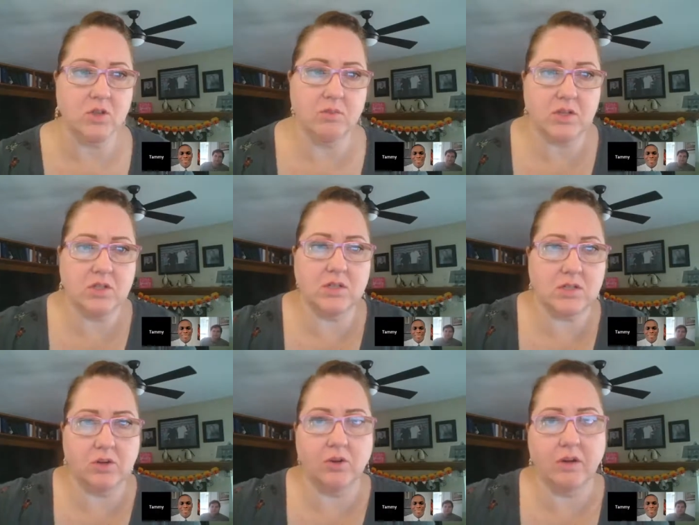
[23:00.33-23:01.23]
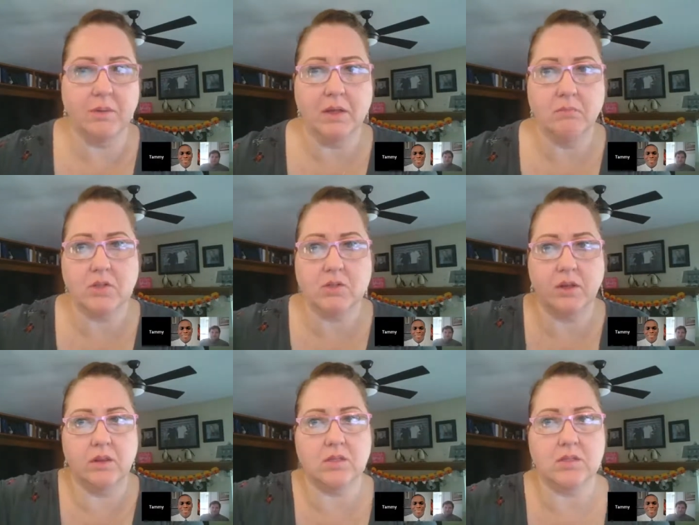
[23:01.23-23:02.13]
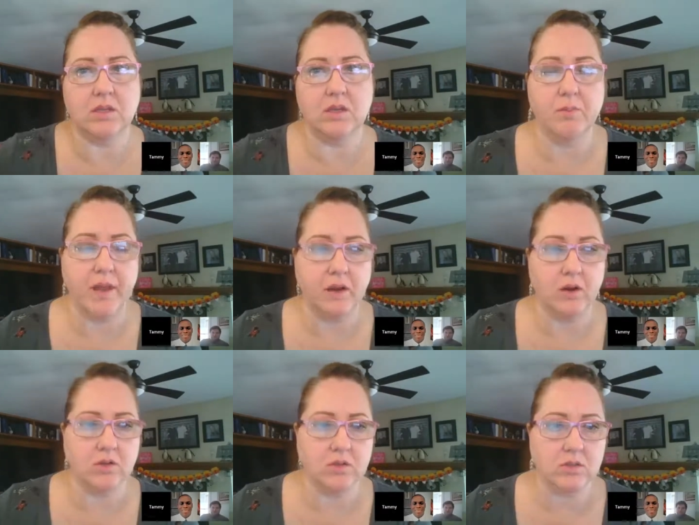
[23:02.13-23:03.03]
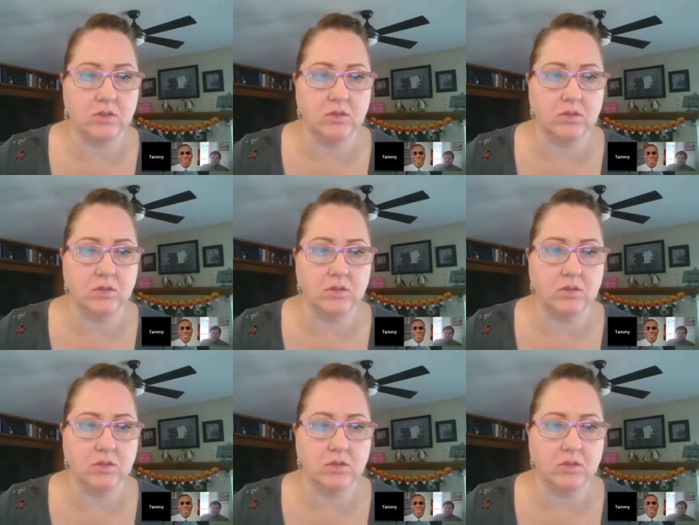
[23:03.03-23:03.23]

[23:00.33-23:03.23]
so much disagreement between the senior bankers